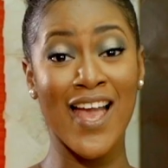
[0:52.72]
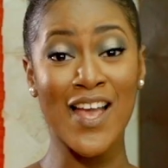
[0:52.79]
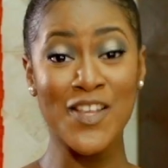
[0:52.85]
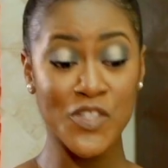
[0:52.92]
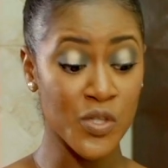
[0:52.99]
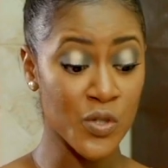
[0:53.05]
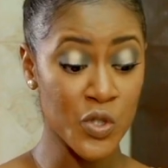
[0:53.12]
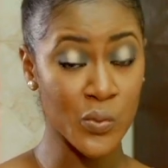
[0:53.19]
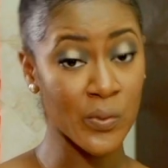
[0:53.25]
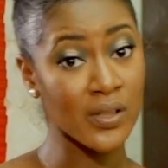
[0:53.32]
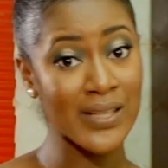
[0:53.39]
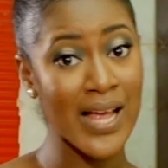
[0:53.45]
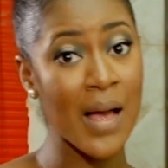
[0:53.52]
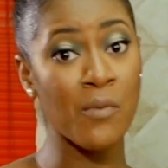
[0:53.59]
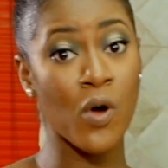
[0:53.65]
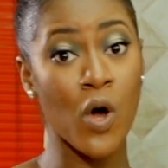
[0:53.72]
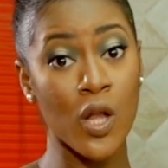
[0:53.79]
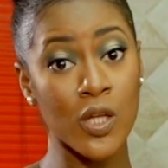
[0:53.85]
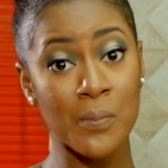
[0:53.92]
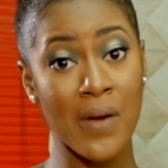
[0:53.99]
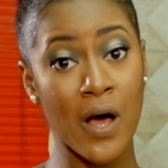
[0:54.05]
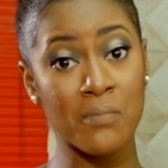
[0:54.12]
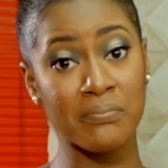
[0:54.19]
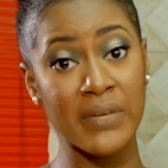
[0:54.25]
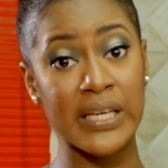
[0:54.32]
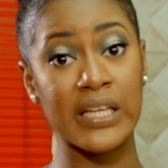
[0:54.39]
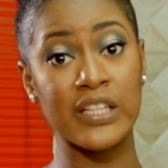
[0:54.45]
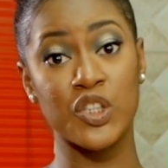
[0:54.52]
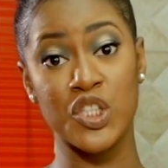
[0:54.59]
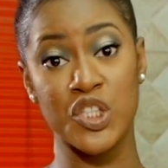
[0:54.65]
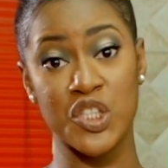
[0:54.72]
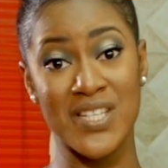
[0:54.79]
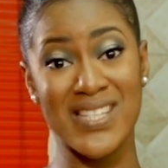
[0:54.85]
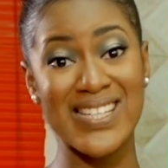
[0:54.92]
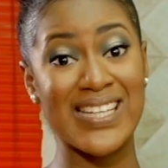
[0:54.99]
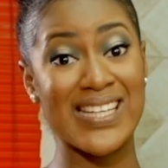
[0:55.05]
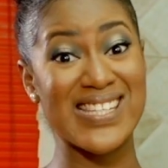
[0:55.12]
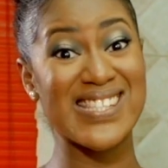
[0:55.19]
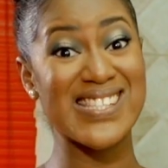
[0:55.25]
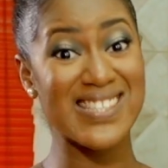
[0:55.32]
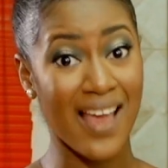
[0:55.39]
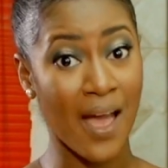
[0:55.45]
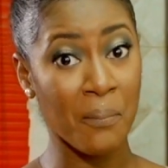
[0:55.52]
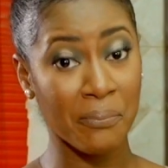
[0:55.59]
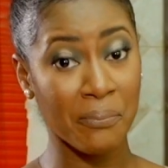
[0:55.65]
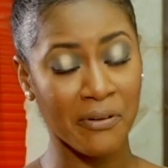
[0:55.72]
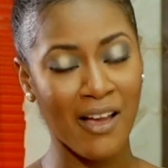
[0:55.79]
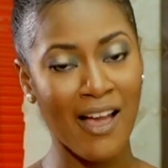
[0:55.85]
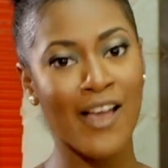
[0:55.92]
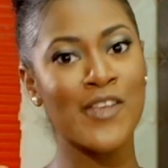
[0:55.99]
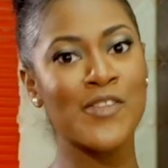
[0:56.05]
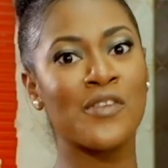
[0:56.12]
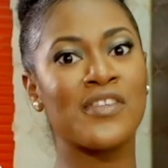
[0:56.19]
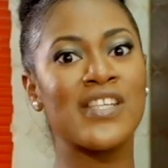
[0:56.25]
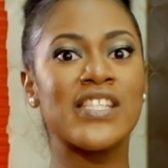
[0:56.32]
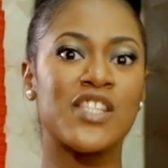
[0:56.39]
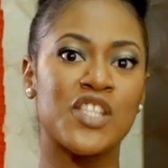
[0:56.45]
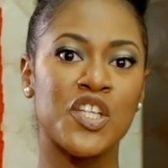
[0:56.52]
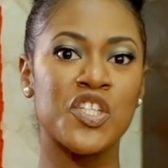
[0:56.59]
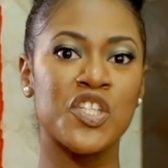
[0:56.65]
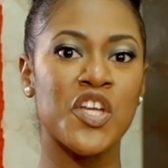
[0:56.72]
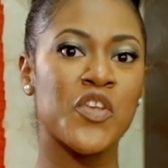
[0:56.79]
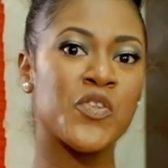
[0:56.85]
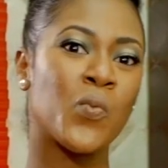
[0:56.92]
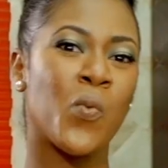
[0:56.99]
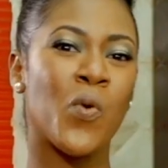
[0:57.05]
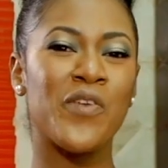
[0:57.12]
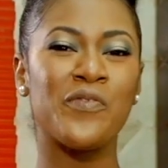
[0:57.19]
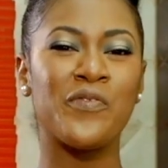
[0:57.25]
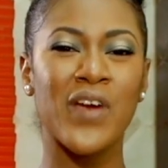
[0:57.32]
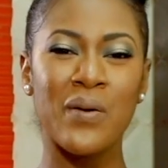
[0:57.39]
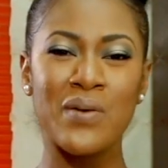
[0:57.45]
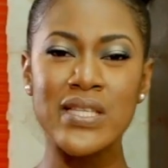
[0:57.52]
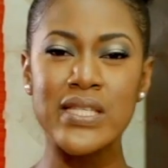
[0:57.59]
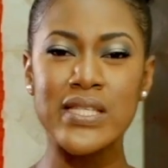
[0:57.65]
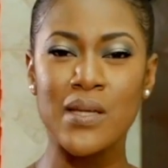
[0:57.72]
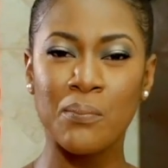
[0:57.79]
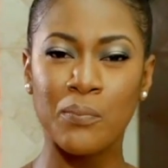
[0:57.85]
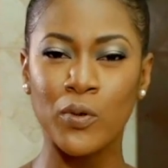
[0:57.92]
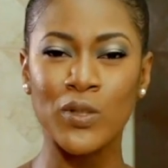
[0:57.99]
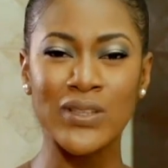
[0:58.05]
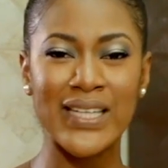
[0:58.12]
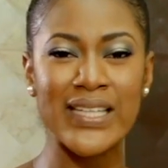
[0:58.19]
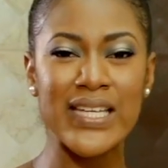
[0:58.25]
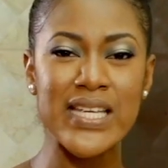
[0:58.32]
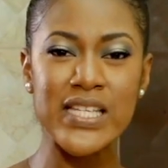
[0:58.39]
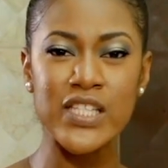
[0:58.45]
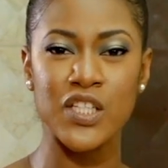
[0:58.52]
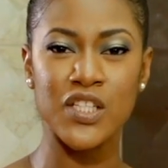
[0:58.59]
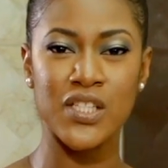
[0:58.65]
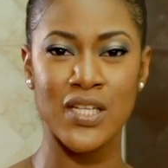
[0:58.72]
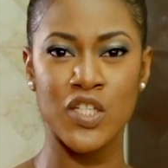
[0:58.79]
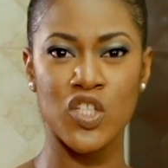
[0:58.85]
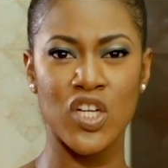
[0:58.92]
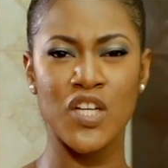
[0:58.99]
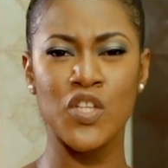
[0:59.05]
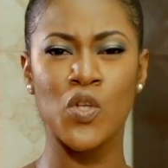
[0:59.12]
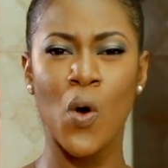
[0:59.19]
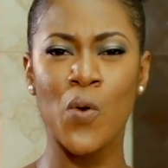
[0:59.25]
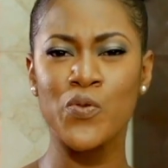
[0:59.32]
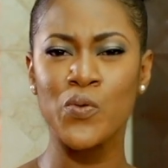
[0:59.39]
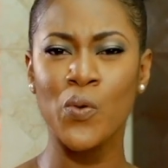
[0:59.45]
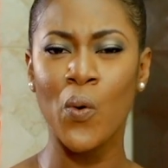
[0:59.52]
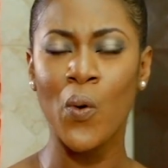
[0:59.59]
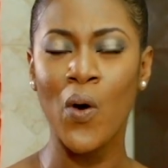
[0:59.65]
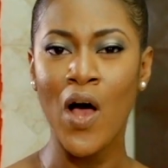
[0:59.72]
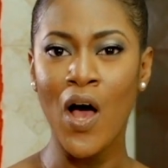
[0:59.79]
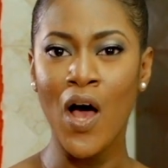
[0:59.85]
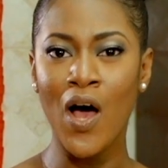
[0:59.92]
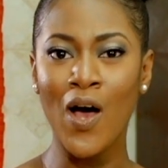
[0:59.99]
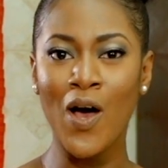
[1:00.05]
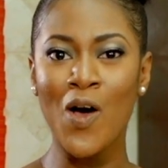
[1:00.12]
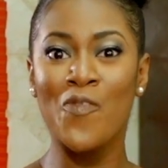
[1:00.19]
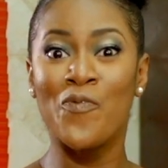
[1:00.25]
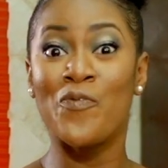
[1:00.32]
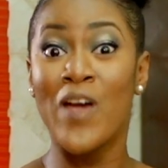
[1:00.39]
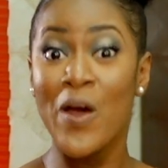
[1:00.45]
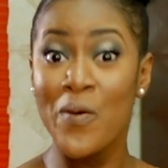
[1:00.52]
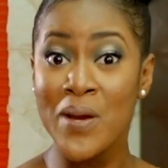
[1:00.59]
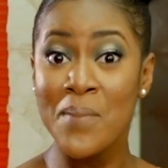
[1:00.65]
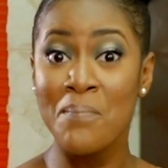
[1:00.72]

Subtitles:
As usual, I'm all about making dishes in a snap. So this dish is one very simple and easy dish, and it's also a very